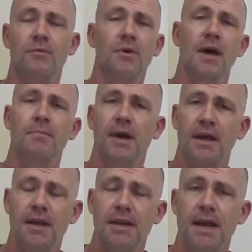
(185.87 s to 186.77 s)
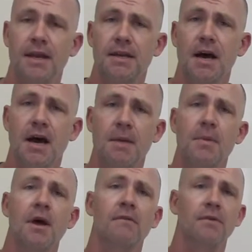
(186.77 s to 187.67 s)
We're not picking a date and
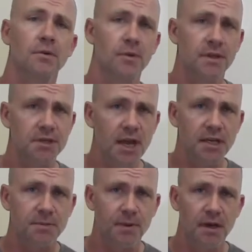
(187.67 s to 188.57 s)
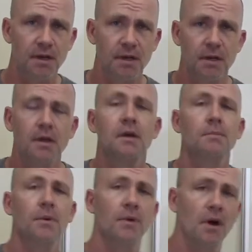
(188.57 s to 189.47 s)
time for doing the chain split,
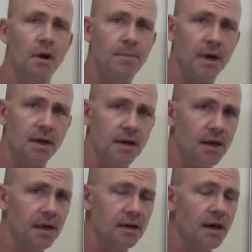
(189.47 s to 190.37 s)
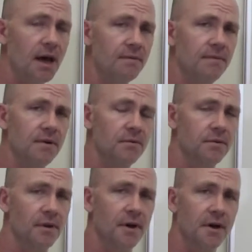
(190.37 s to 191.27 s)
but we are picking a date and time for doing
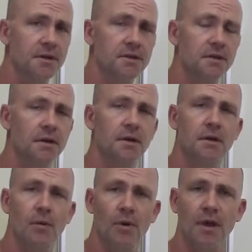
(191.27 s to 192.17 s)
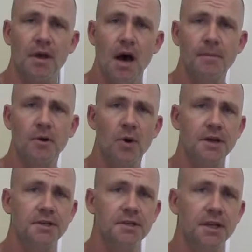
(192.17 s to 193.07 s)
the launch. And one of the common
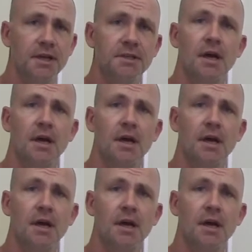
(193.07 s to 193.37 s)
questions is,